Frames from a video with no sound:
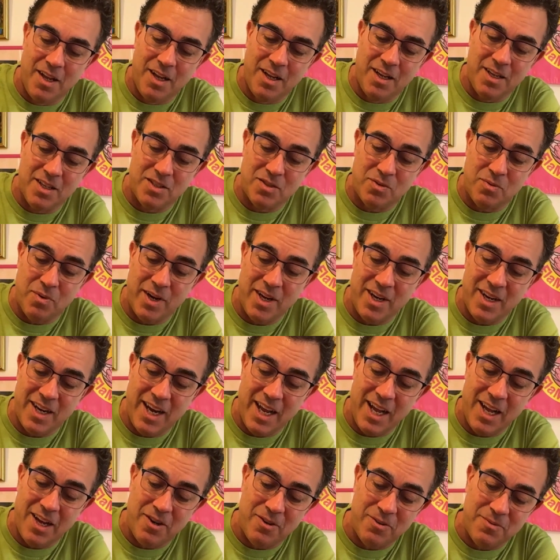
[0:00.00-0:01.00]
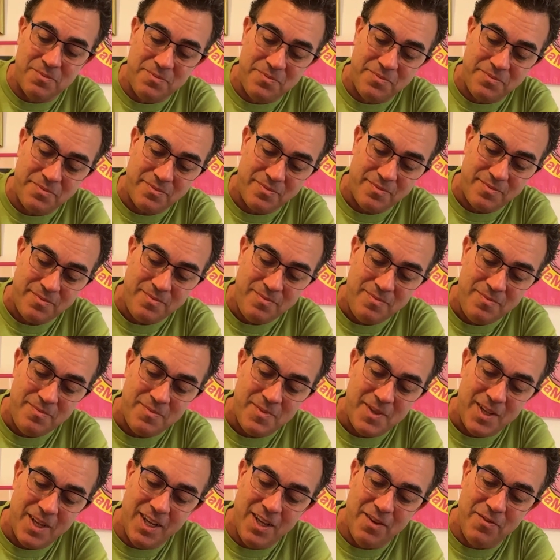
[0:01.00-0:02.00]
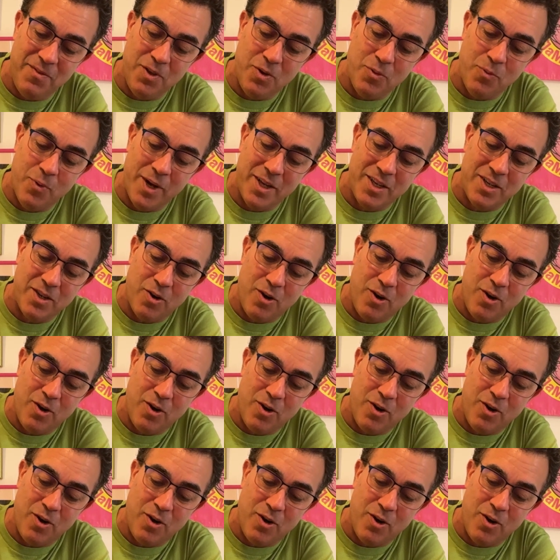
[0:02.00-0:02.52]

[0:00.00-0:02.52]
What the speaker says: Because right now, if you went